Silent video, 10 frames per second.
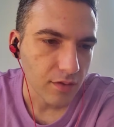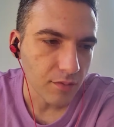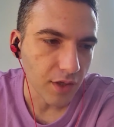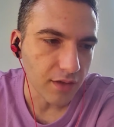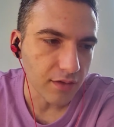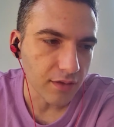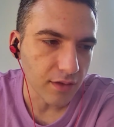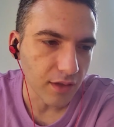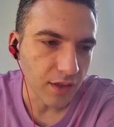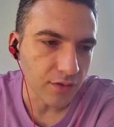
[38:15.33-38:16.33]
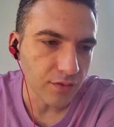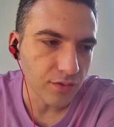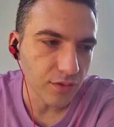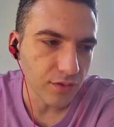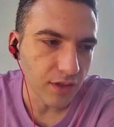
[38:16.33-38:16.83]
But I do
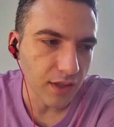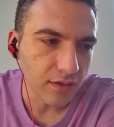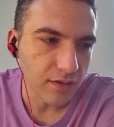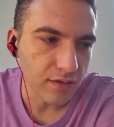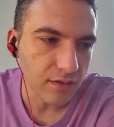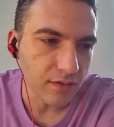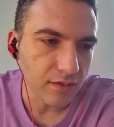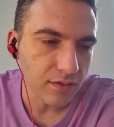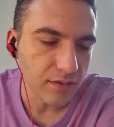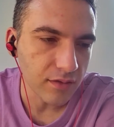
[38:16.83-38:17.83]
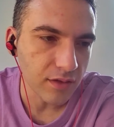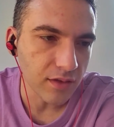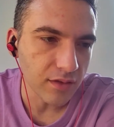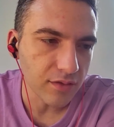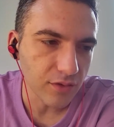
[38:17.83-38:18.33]
know that
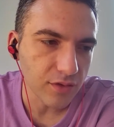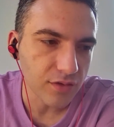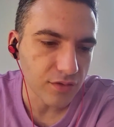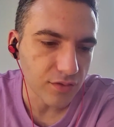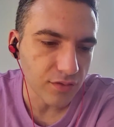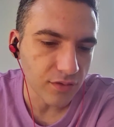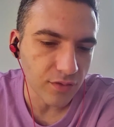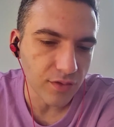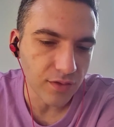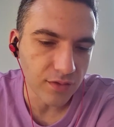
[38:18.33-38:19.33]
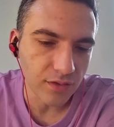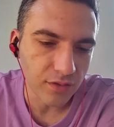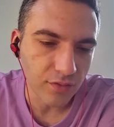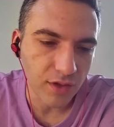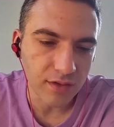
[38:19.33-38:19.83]
the Turkish luthiers
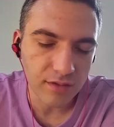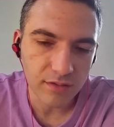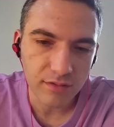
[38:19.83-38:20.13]
are quite